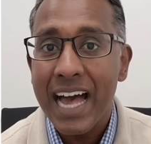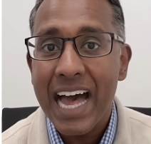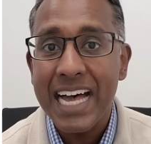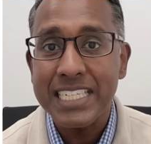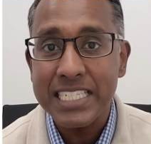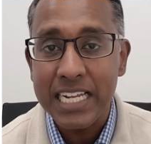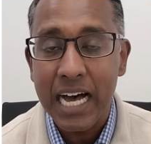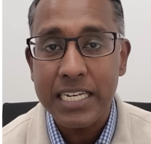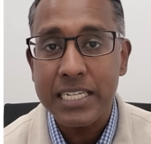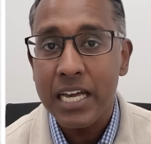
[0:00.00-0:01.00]
has
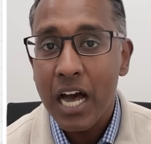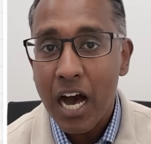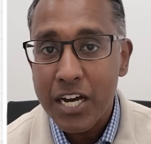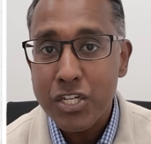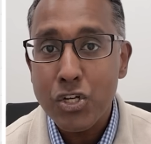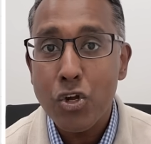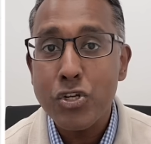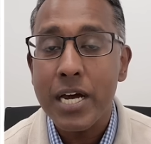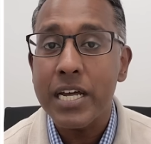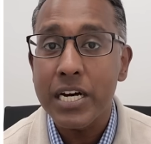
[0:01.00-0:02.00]
started. I showed you
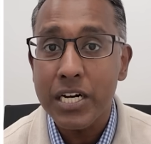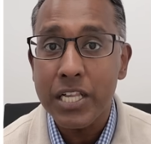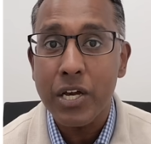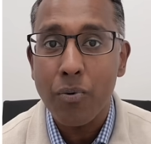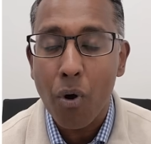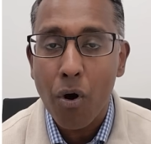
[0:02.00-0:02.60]
that earlier